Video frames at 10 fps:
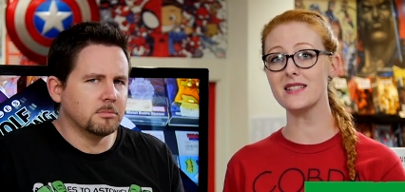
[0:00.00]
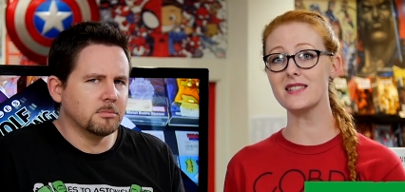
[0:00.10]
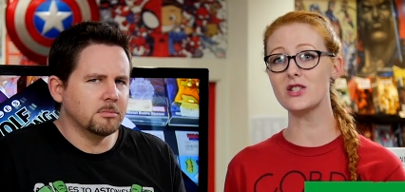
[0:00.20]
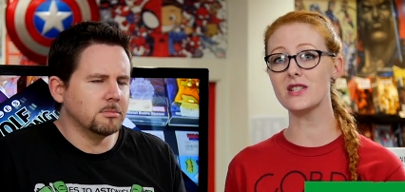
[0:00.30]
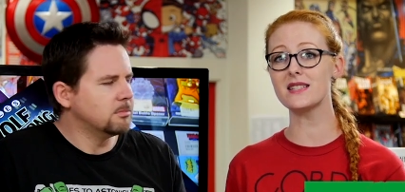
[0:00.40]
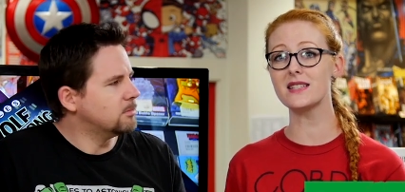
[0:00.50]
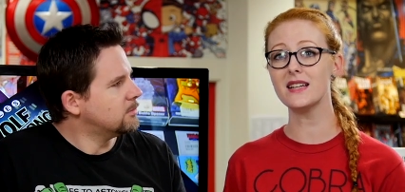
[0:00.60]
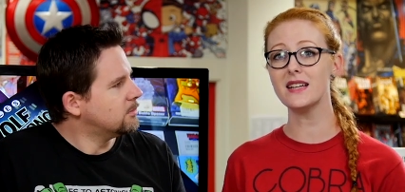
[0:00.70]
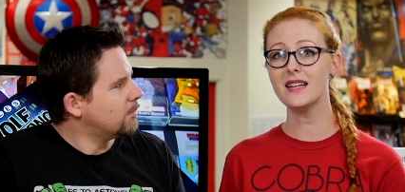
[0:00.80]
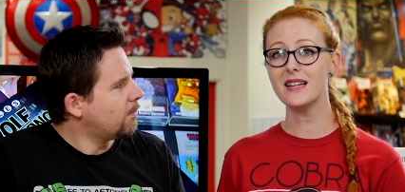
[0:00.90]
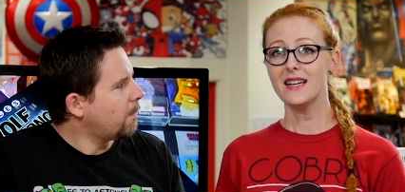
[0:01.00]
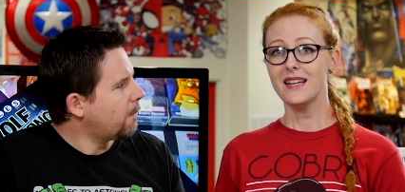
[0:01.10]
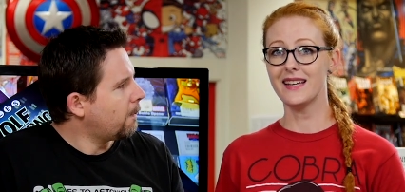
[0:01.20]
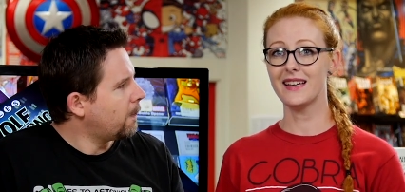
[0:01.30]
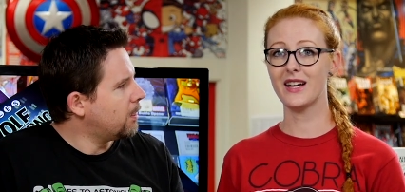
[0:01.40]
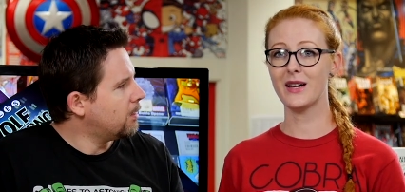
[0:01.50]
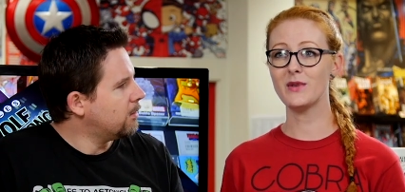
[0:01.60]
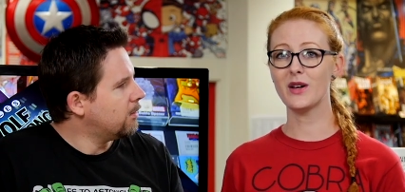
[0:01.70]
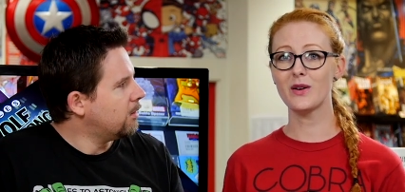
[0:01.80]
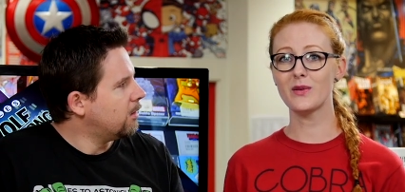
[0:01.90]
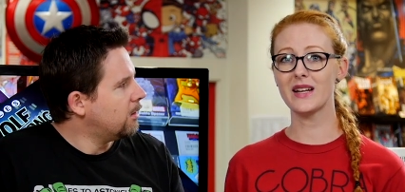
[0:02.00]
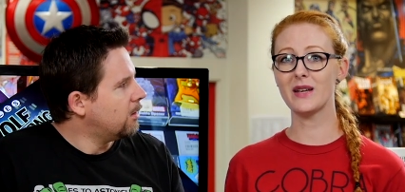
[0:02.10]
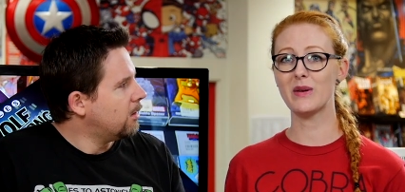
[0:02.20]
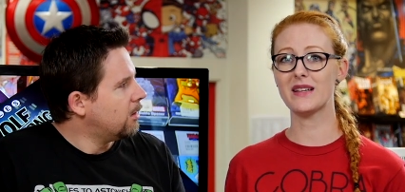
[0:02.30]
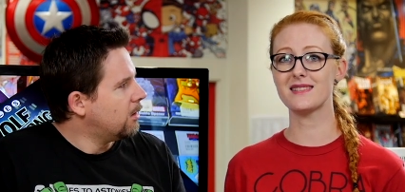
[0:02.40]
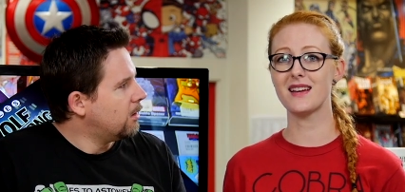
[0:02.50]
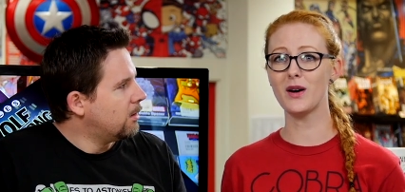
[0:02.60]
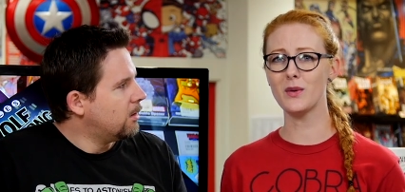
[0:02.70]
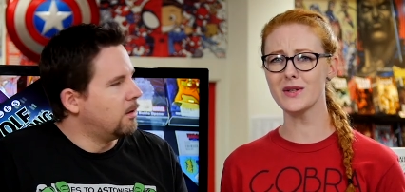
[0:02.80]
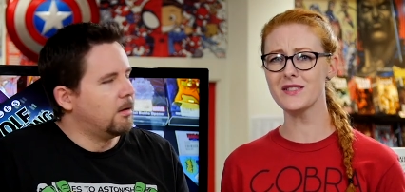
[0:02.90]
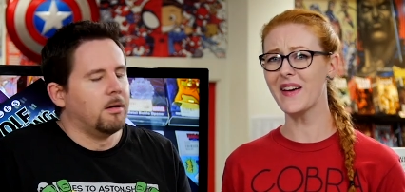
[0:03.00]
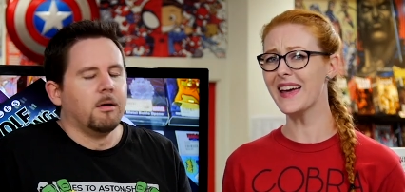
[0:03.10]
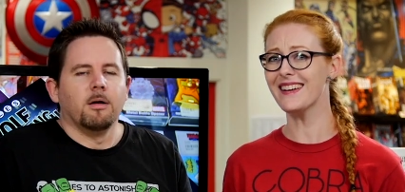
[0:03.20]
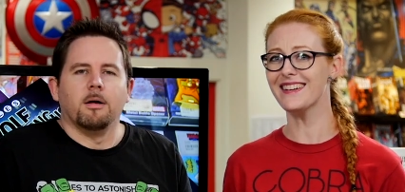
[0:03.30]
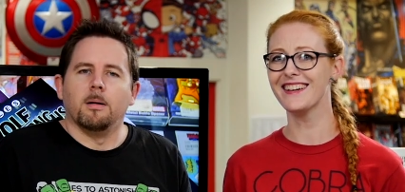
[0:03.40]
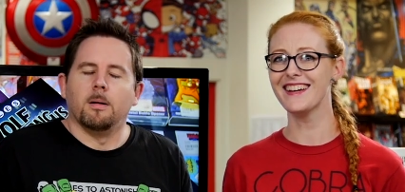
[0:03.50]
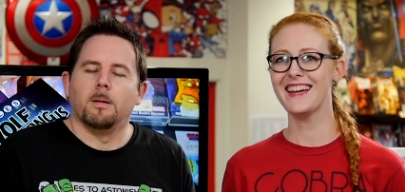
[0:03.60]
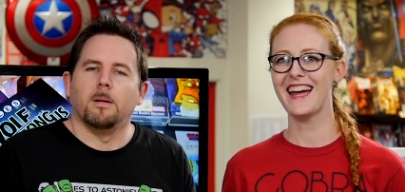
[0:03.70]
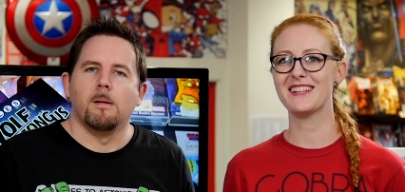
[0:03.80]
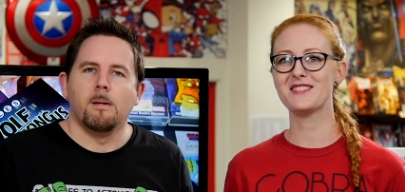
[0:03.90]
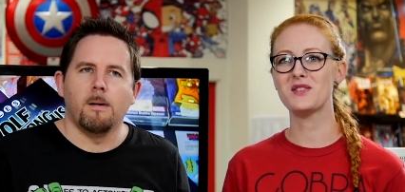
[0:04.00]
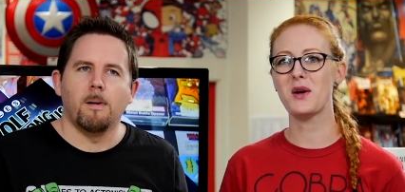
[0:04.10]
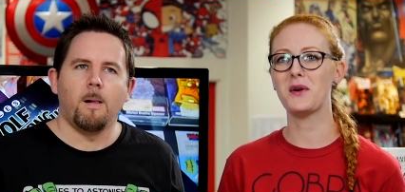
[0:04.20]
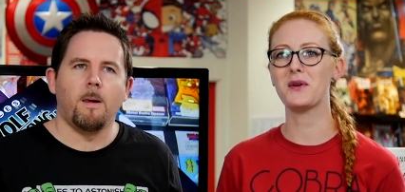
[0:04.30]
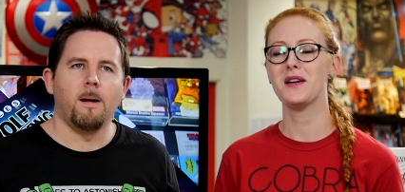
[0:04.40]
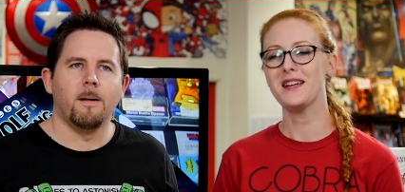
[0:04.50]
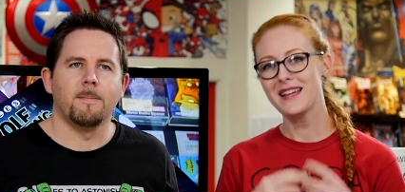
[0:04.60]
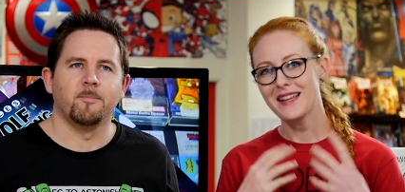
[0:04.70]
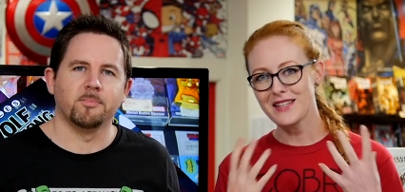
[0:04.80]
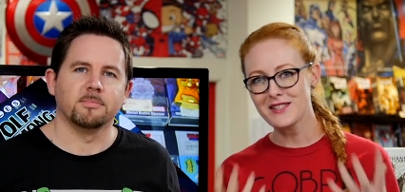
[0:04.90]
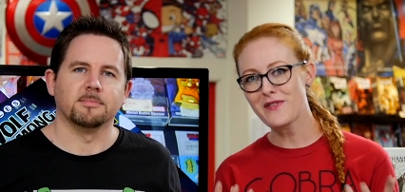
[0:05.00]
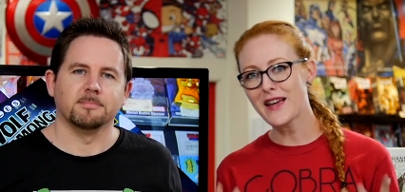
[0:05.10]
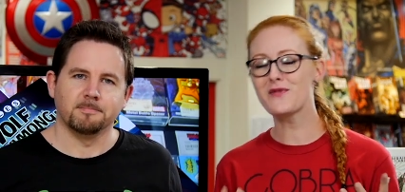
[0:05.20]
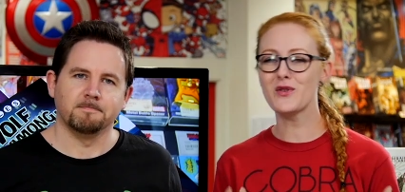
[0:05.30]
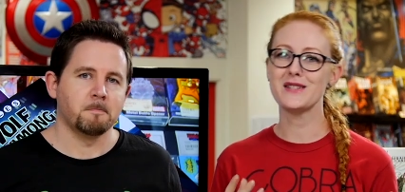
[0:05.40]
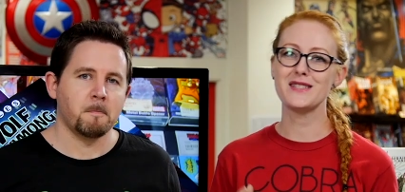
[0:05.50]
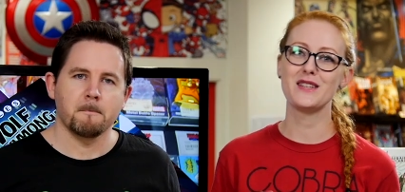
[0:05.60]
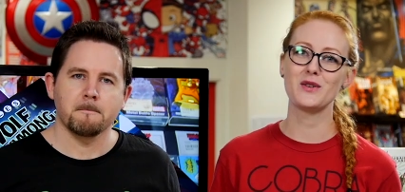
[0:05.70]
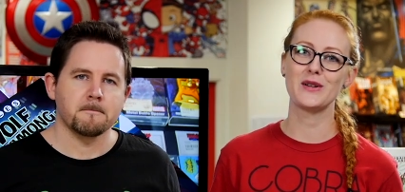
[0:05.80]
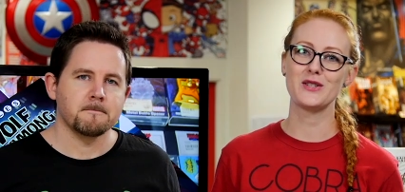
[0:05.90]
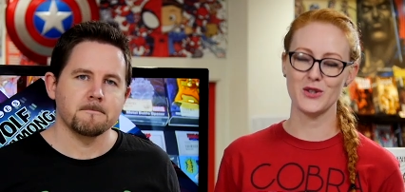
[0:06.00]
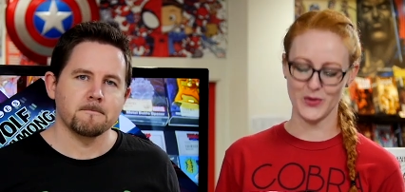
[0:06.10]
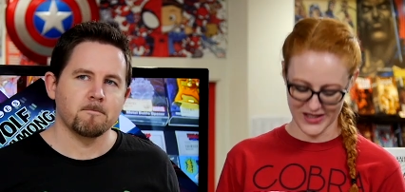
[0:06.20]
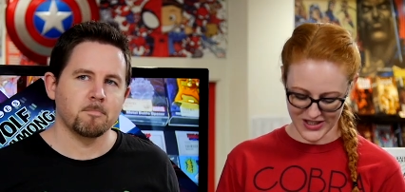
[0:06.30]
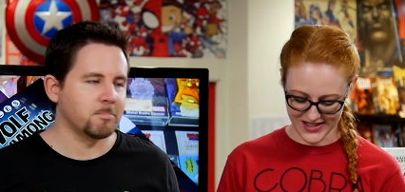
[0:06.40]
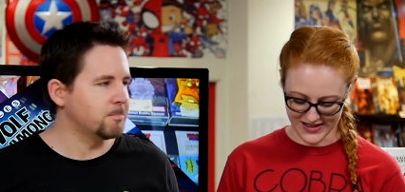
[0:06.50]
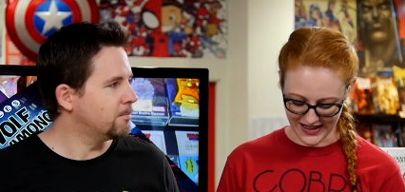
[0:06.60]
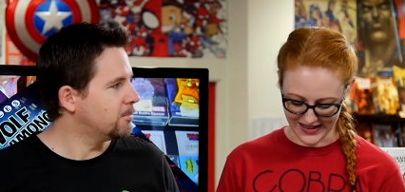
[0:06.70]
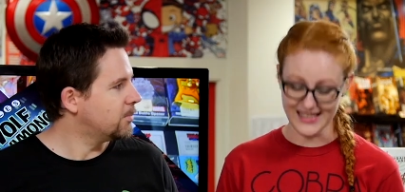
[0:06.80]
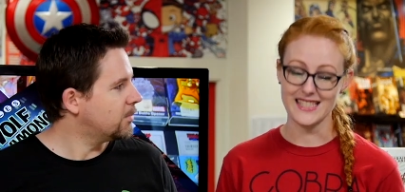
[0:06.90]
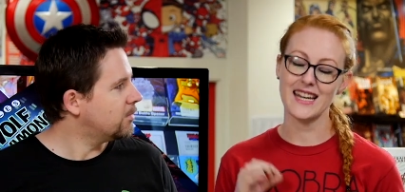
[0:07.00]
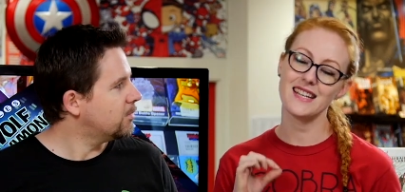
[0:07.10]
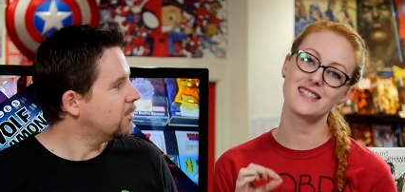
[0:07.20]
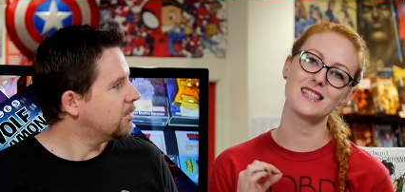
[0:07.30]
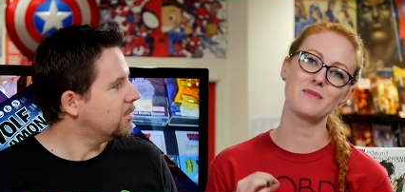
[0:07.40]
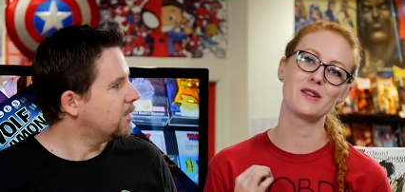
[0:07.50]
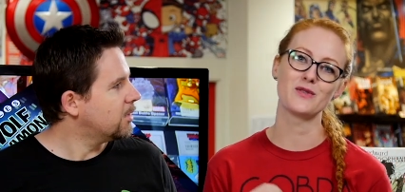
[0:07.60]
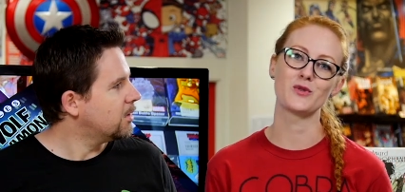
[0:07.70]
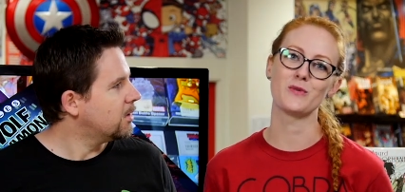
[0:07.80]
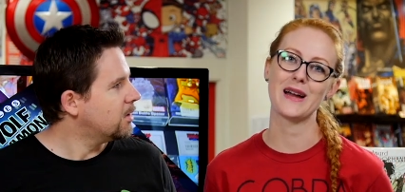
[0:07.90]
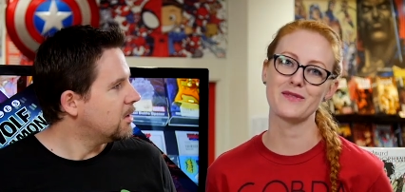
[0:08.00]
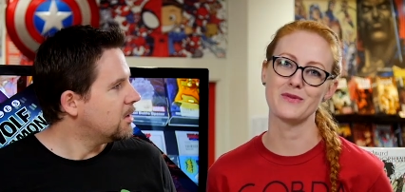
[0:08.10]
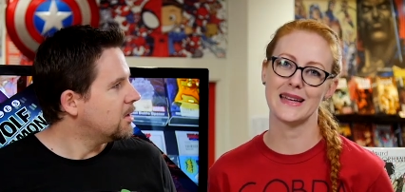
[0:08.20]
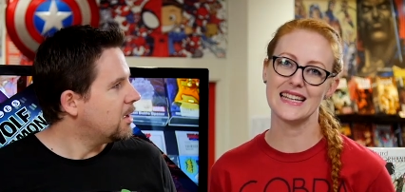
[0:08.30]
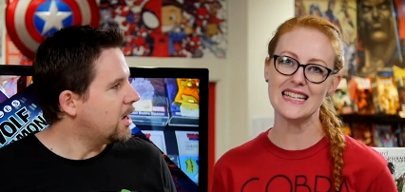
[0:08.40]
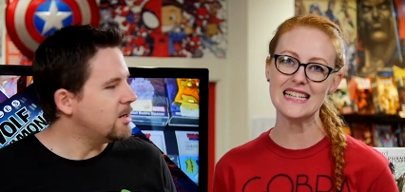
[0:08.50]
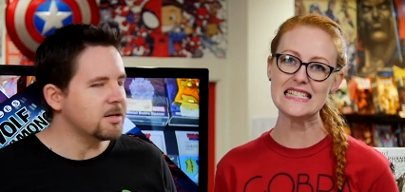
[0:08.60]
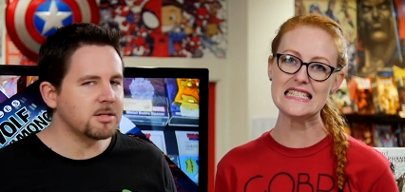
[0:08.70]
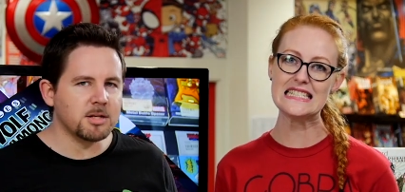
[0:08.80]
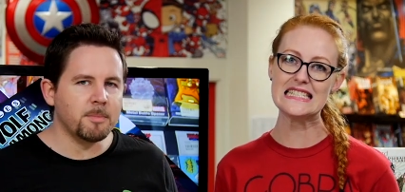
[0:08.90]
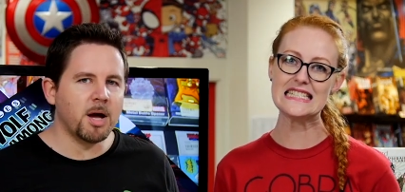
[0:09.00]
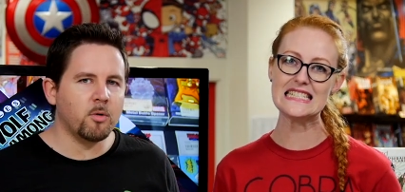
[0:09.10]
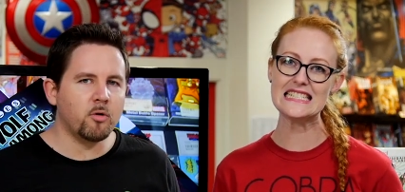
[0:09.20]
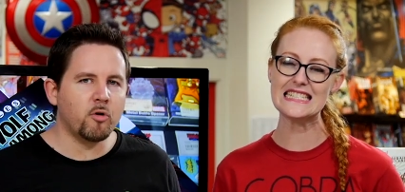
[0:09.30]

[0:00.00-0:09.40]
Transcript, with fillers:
Speaker 1: It's mm -hmm. just, I'm not a really big Star Wars fan. And so its faithfulness to the original was just like a teensy bit of a drawback for me.
Speaker 2: And yet somehow we